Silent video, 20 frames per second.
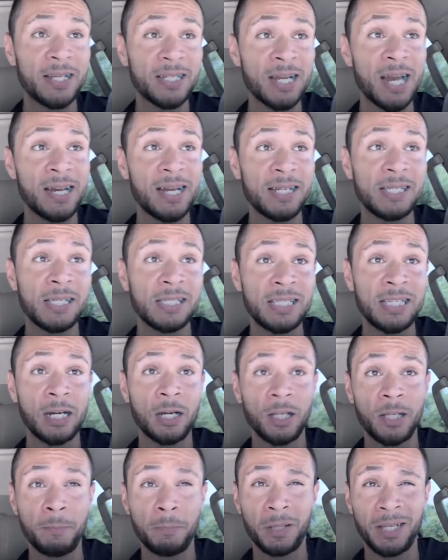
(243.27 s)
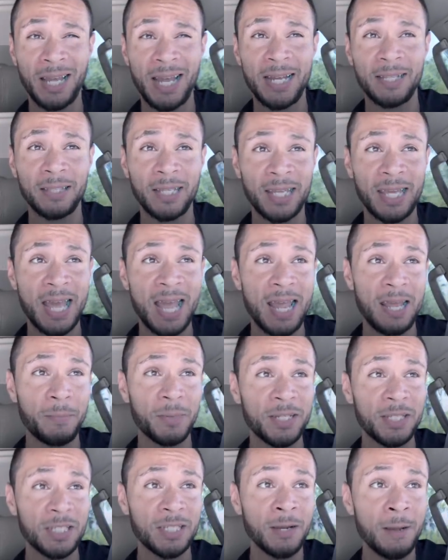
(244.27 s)
It's not necessarily playing the
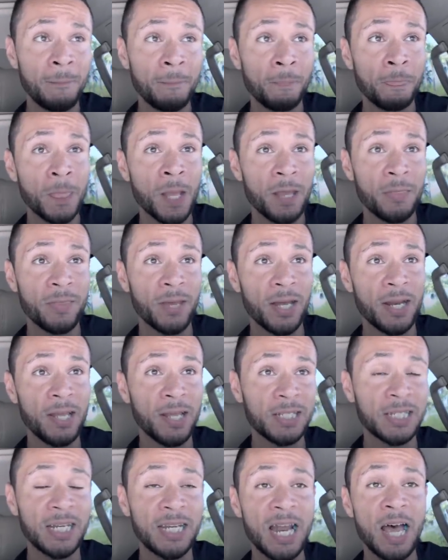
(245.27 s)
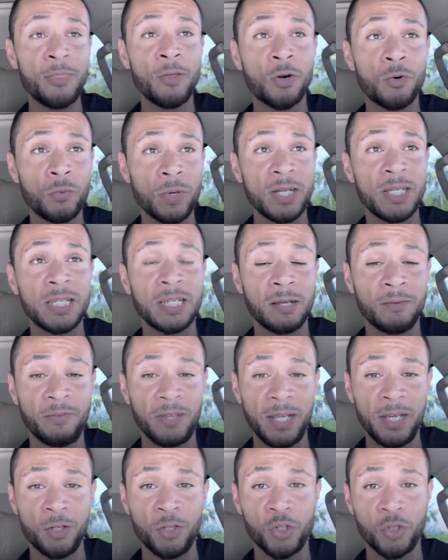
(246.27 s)
game. It's that it's another risk of
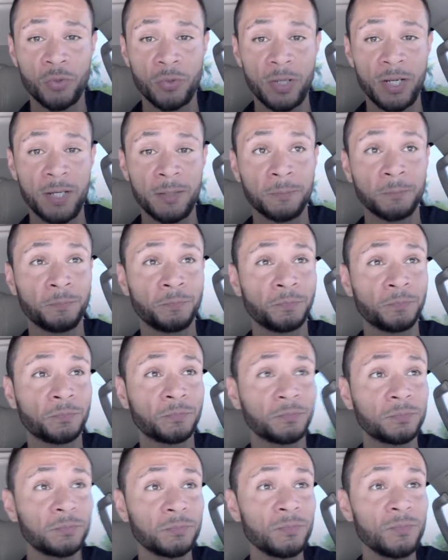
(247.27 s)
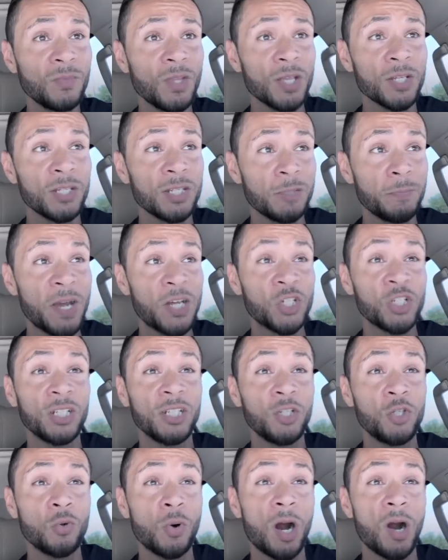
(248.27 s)
injury,
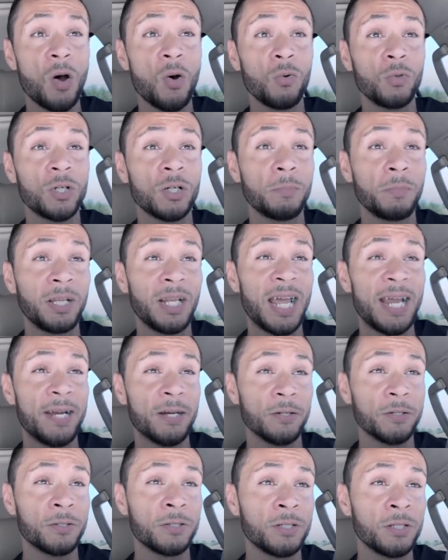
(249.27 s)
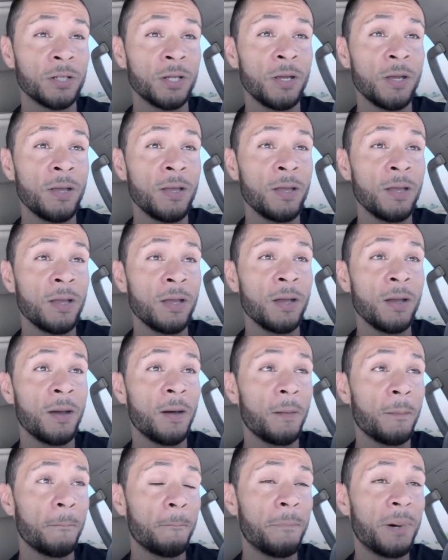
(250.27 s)
especially to our older players.
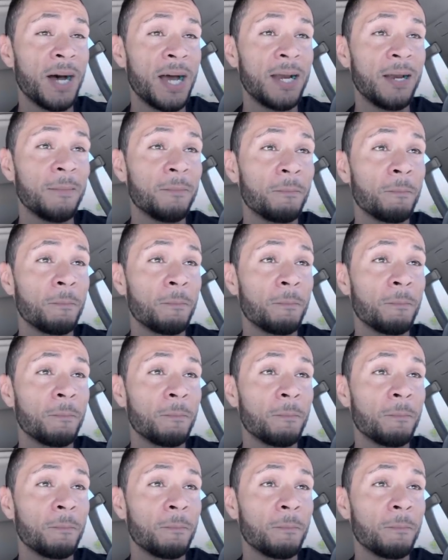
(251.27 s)
But